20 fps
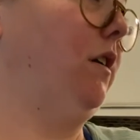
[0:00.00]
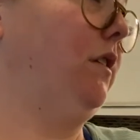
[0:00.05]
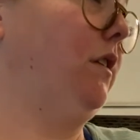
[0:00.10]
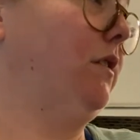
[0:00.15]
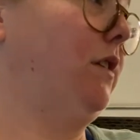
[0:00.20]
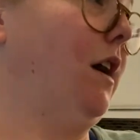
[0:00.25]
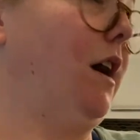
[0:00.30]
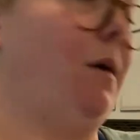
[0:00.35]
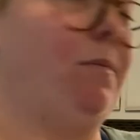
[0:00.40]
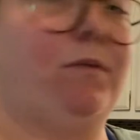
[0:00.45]
the
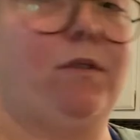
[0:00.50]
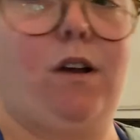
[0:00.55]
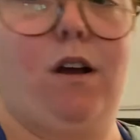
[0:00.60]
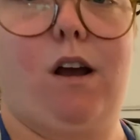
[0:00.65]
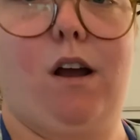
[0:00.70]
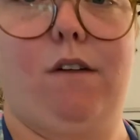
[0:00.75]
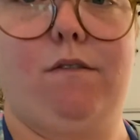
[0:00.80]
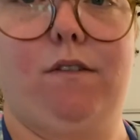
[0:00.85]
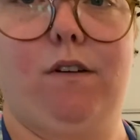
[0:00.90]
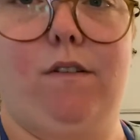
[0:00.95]
tops
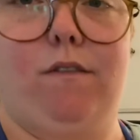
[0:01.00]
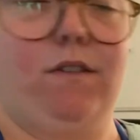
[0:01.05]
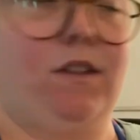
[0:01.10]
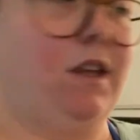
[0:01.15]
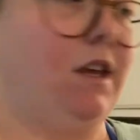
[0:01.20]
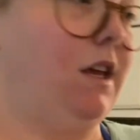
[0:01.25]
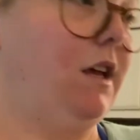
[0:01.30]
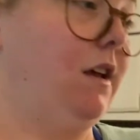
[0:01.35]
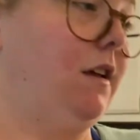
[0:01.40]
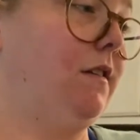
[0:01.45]
off of
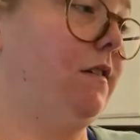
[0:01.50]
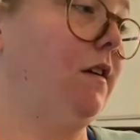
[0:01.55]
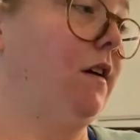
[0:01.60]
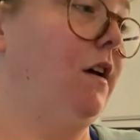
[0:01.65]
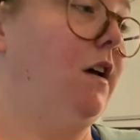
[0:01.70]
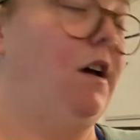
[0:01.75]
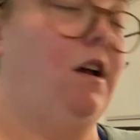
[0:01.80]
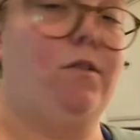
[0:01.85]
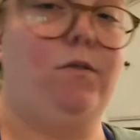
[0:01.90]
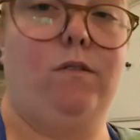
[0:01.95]
these.
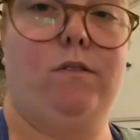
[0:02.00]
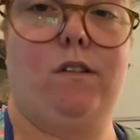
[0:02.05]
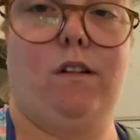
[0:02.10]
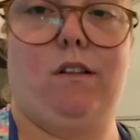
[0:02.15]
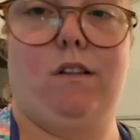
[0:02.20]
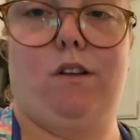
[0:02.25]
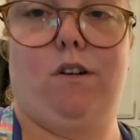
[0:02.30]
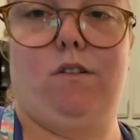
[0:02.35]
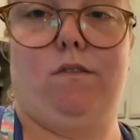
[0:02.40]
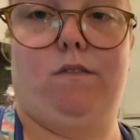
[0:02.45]
This one's a
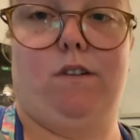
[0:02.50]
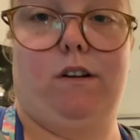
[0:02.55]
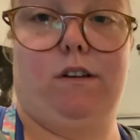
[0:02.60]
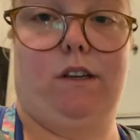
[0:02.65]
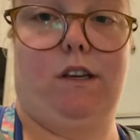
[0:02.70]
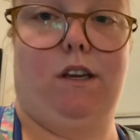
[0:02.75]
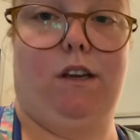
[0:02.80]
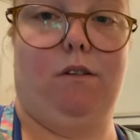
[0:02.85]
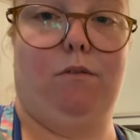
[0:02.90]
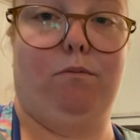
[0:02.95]
little
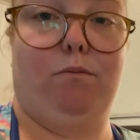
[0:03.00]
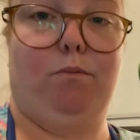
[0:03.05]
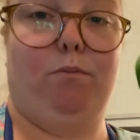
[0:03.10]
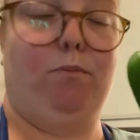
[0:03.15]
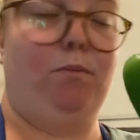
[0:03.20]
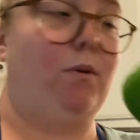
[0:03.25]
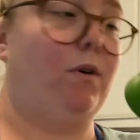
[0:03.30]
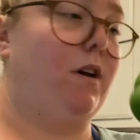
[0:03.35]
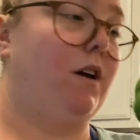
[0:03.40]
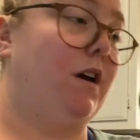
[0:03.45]
funky,
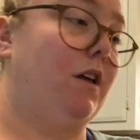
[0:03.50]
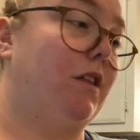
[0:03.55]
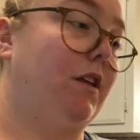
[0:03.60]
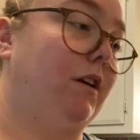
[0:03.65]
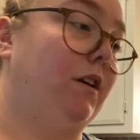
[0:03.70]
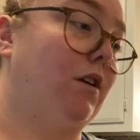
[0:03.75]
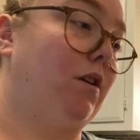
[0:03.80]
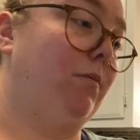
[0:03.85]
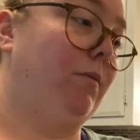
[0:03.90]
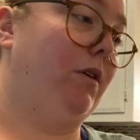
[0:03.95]
but I
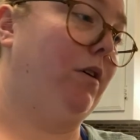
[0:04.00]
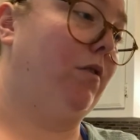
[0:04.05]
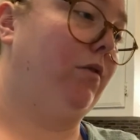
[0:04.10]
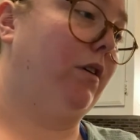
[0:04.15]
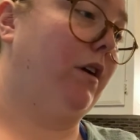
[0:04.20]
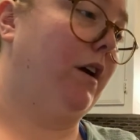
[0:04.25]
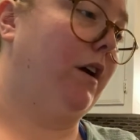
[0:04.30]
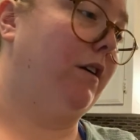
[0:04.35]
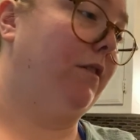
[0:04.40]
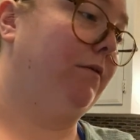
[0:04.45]
think it'll be
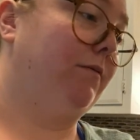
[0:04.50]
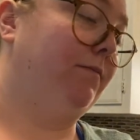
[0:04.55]
okay.